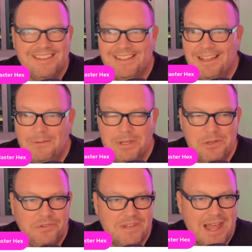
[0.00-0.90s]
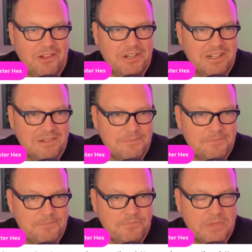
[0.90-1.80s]
Yeah, we use the dollar here.
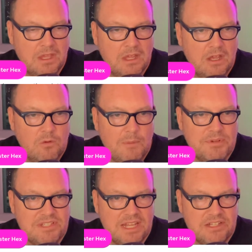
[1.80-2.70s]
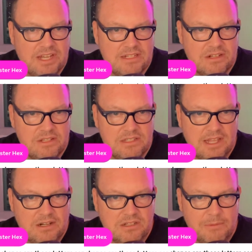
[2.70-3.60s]
What % chance are these
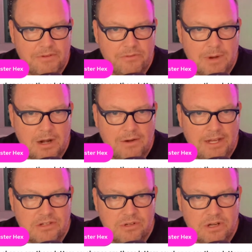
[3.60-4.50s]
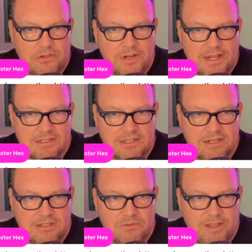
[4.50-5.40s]
letters coming from RH or another Hexagon
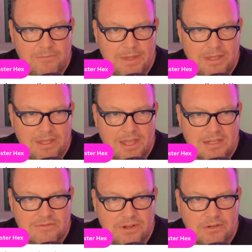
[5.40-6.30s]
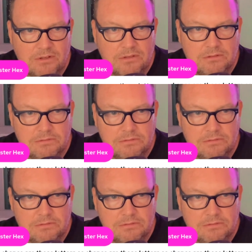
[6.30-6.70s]
as a way of making Hex viral?